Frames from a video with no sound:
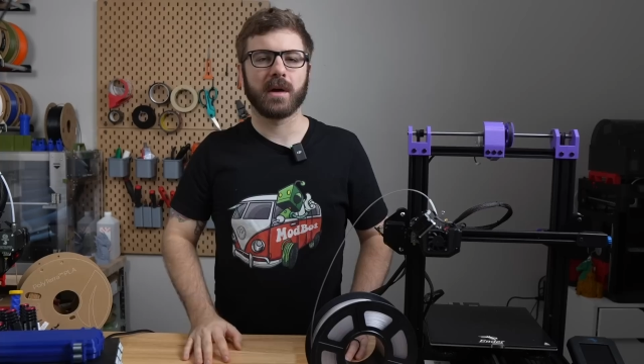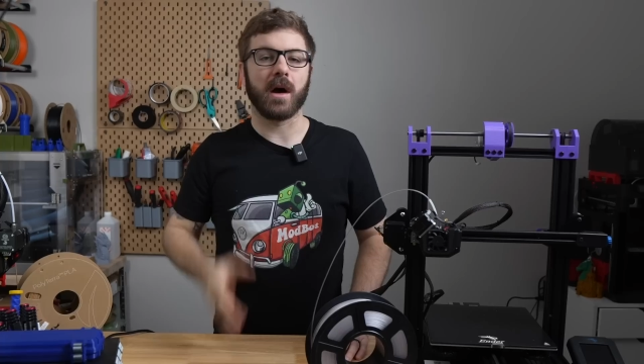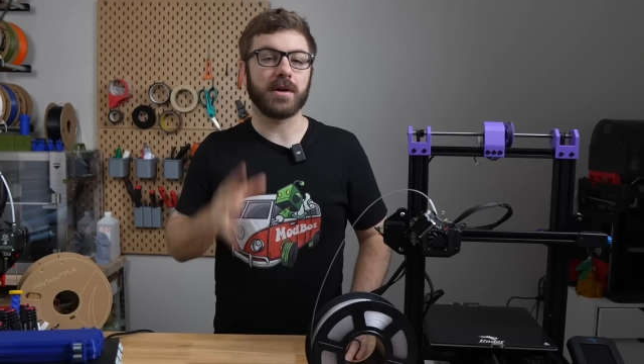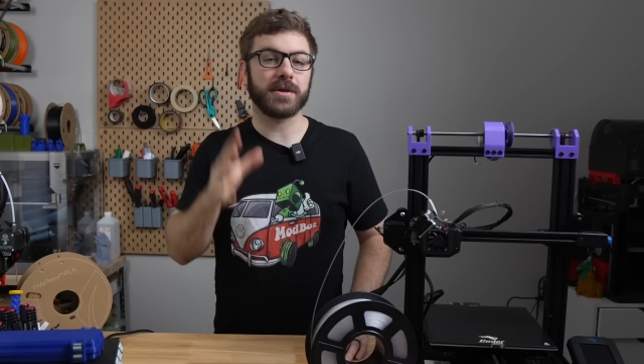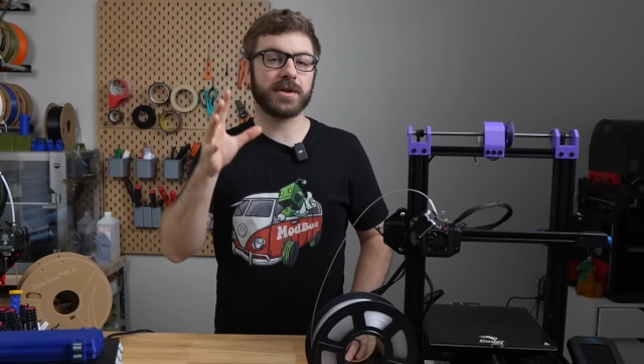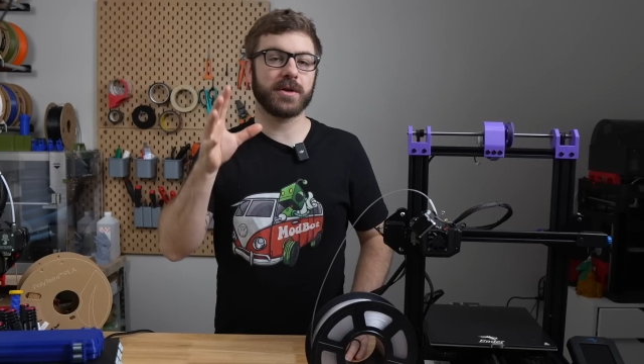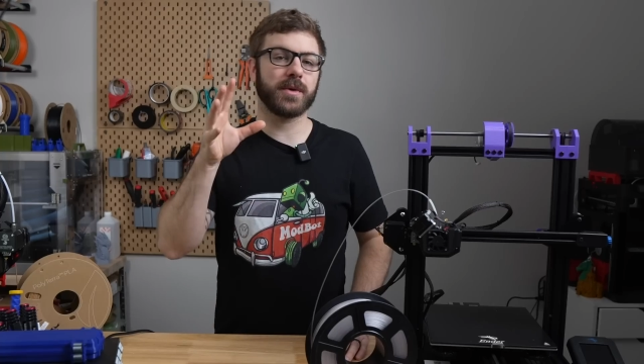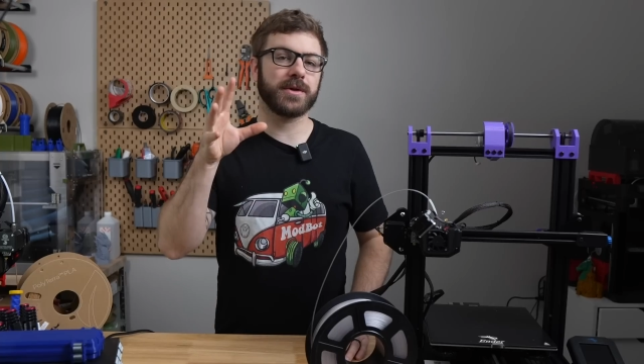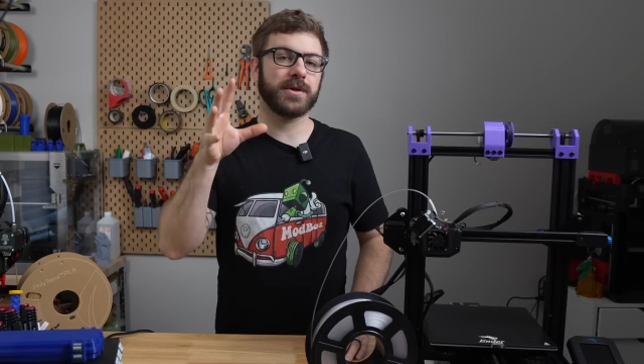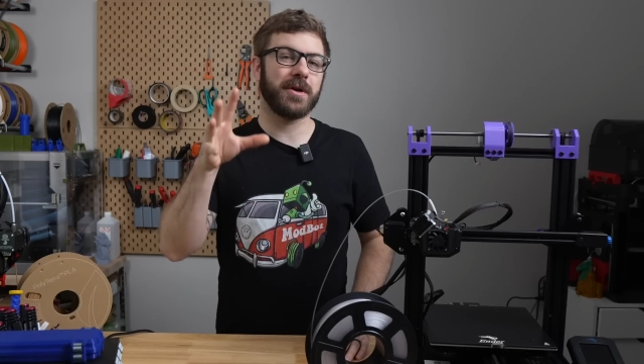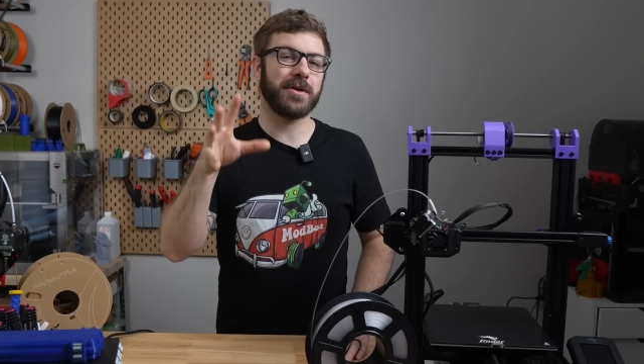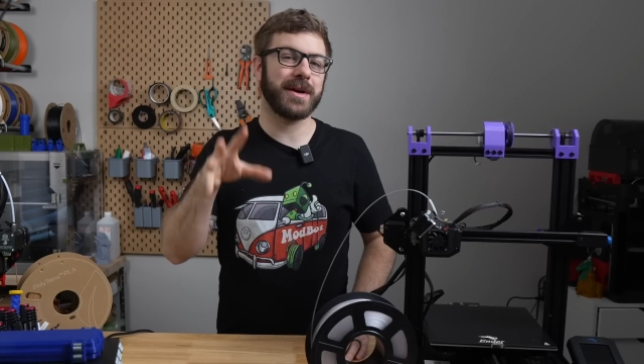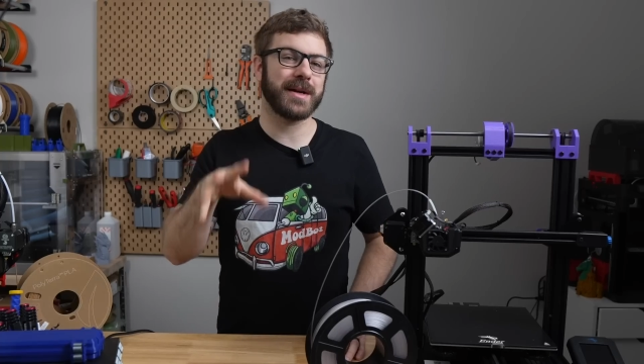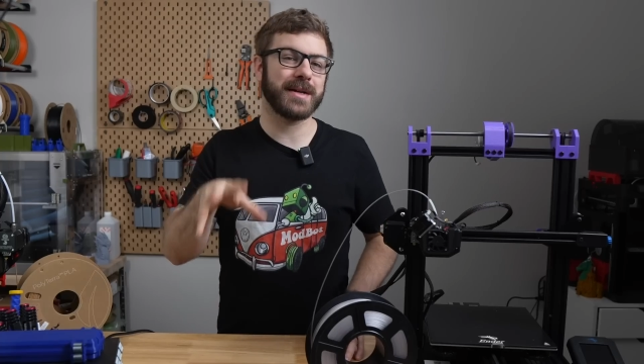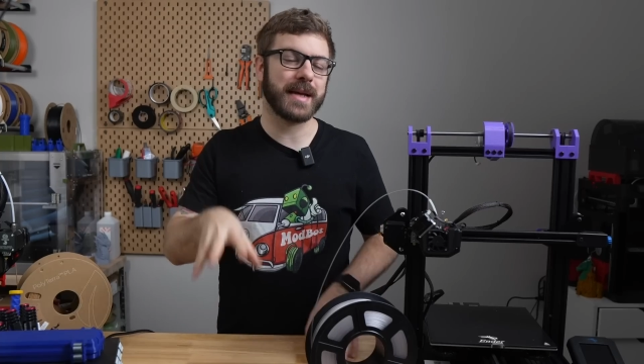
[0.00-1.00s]
Also worth
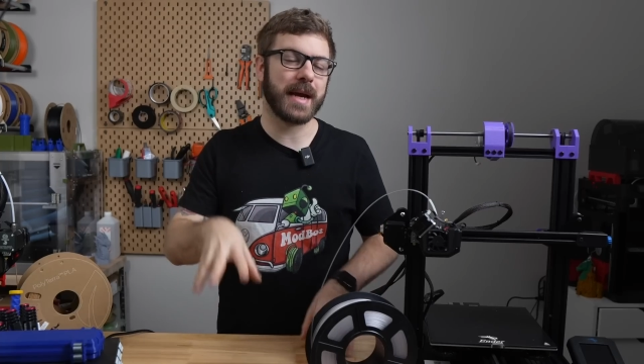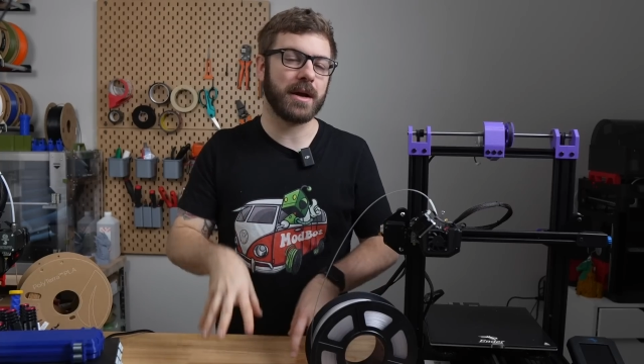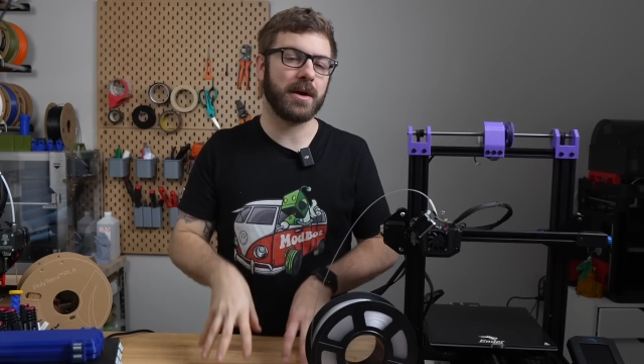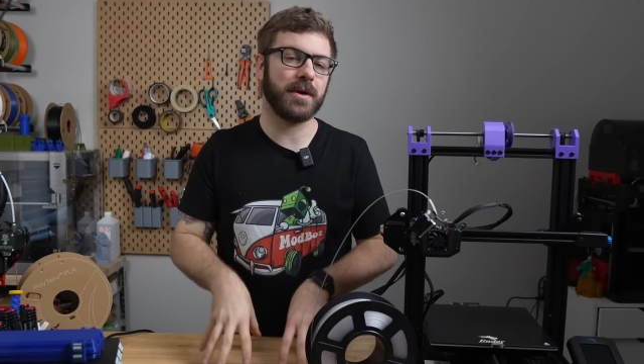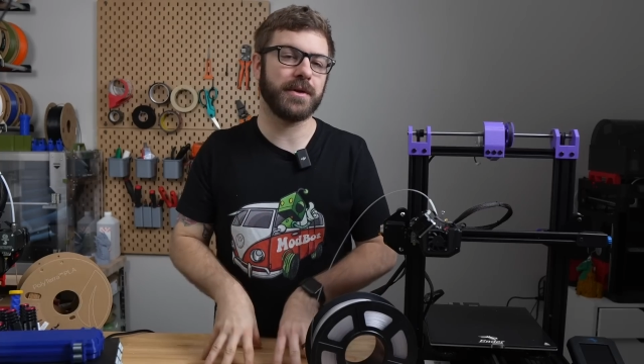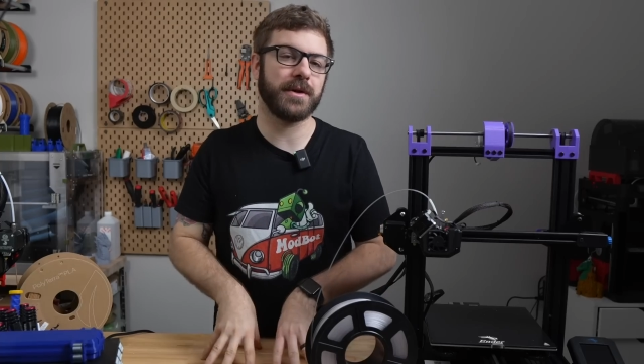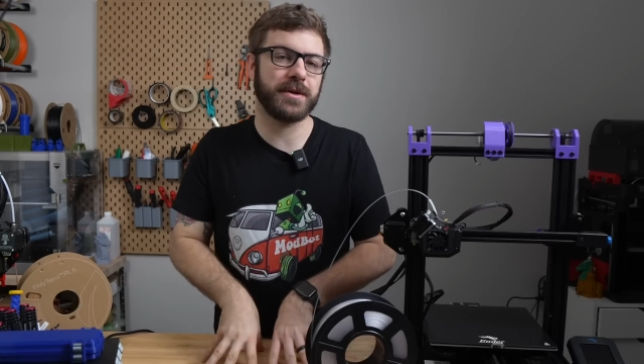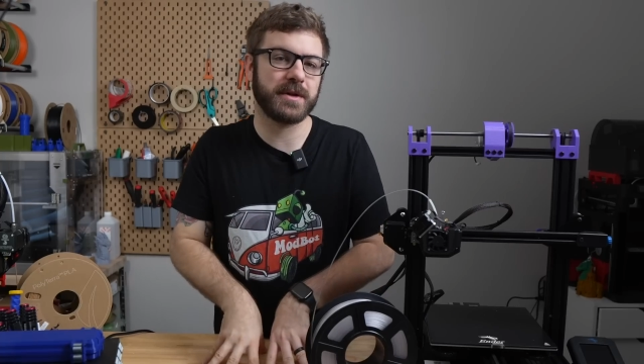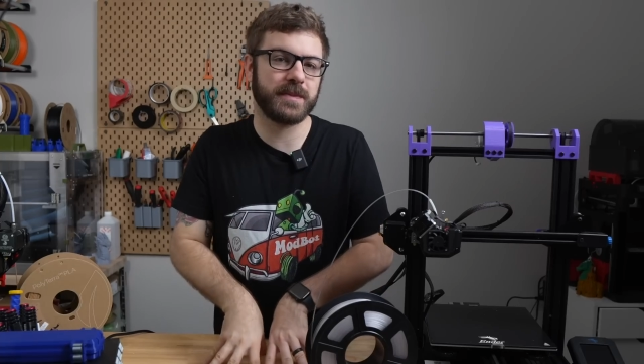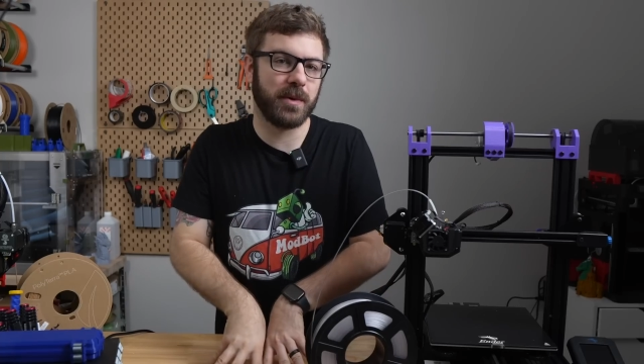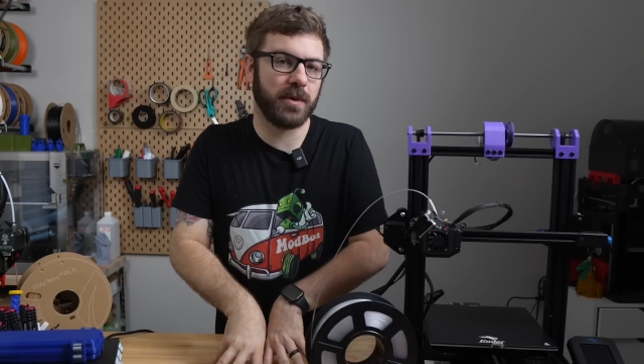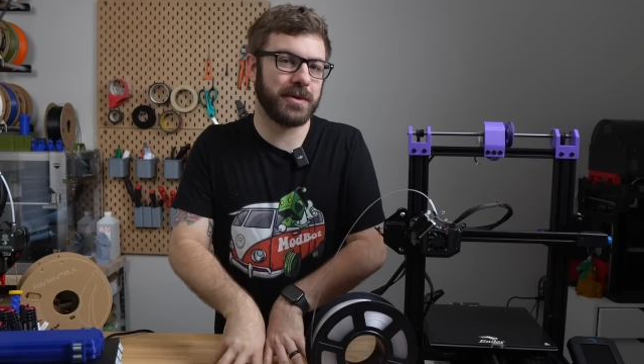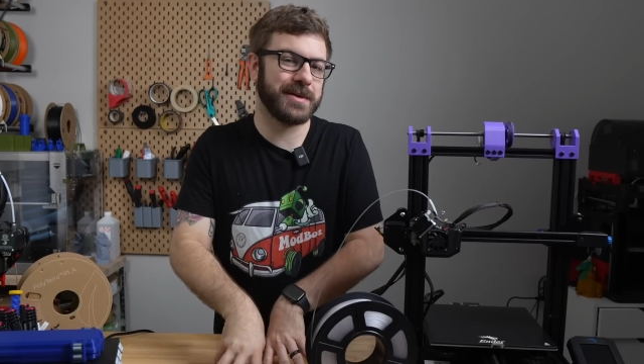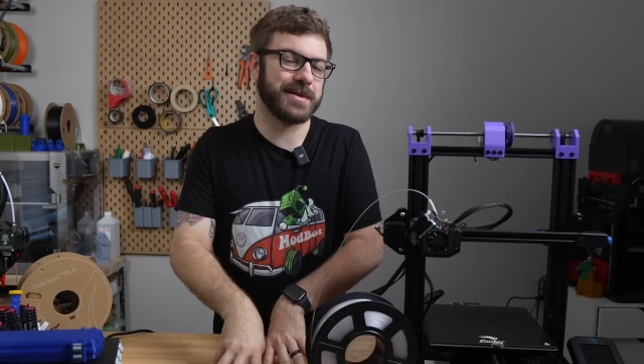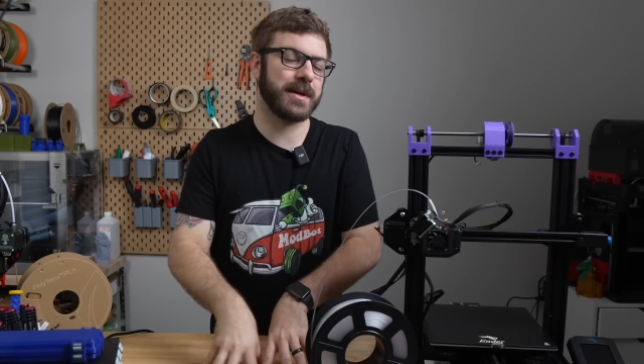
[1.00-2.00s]
noting is that although this
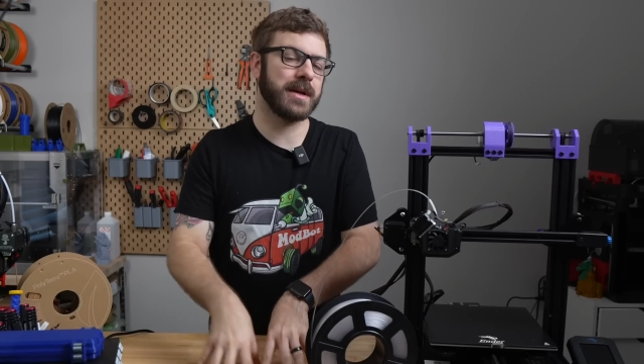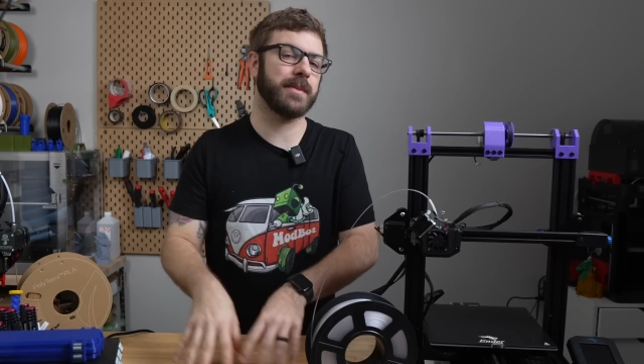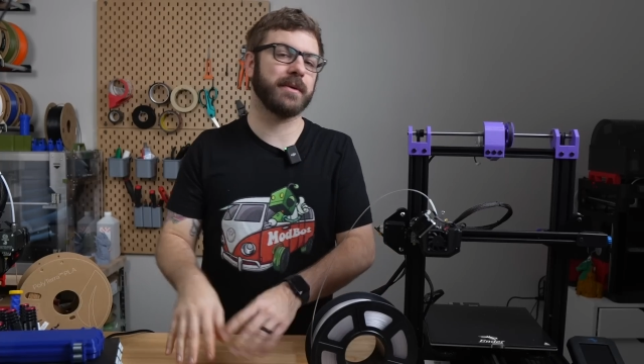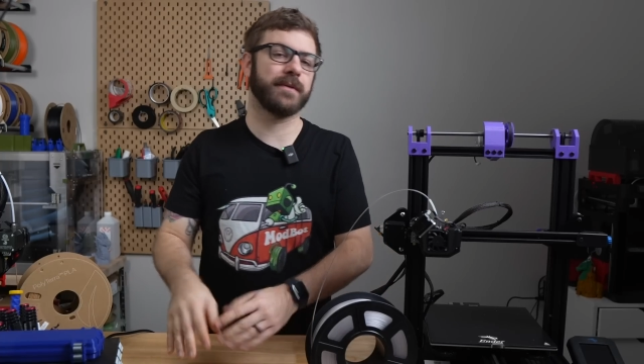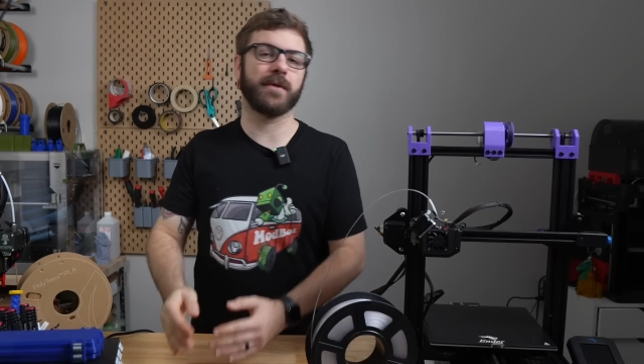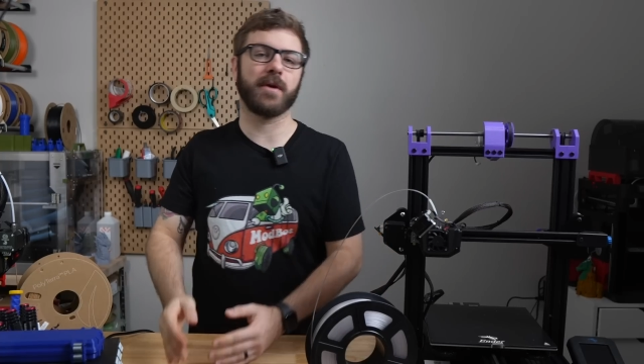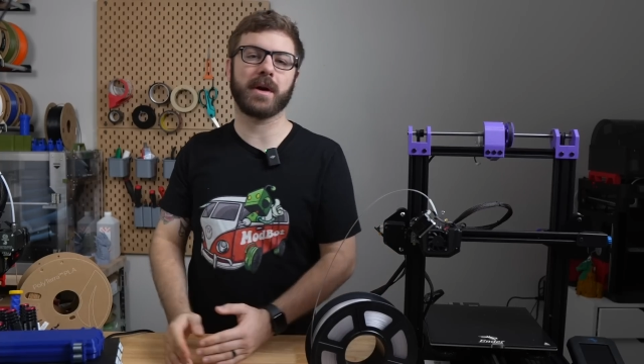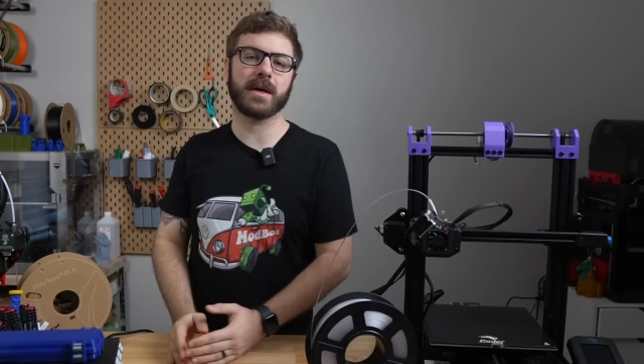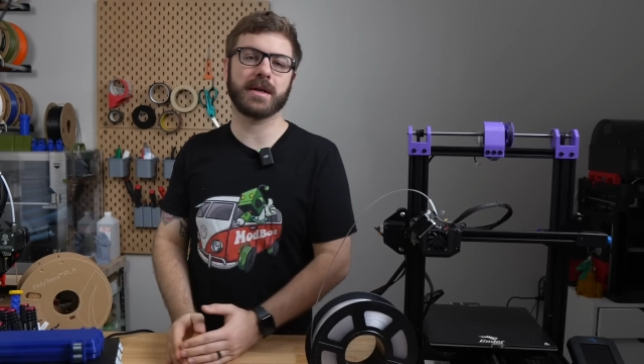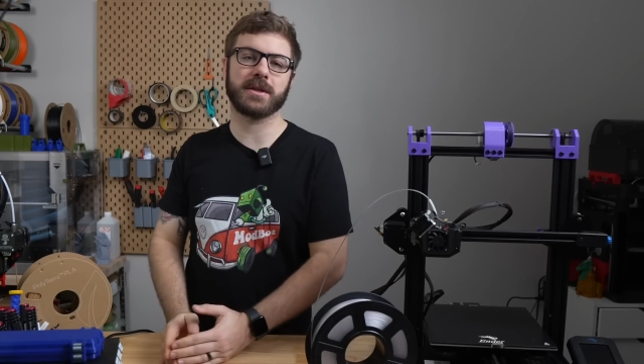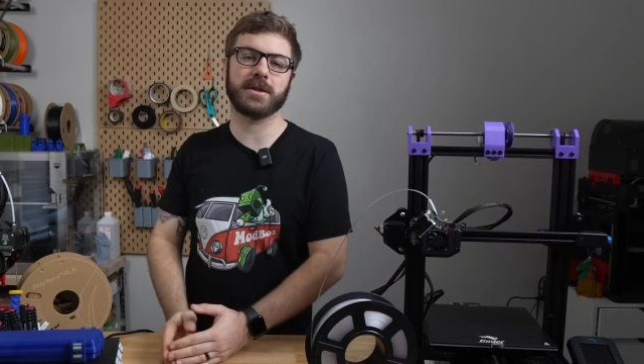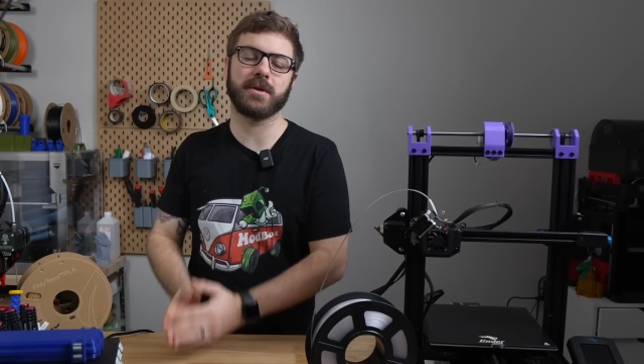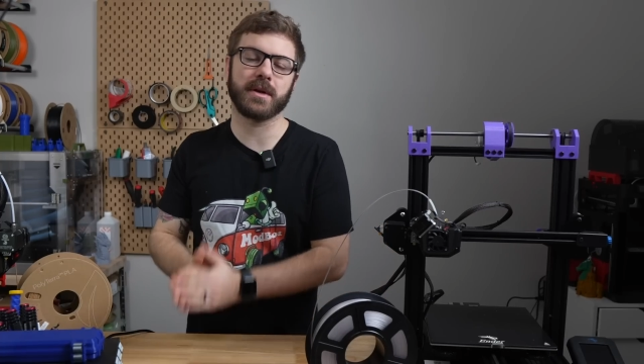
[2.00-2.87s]
board is Klipper focused,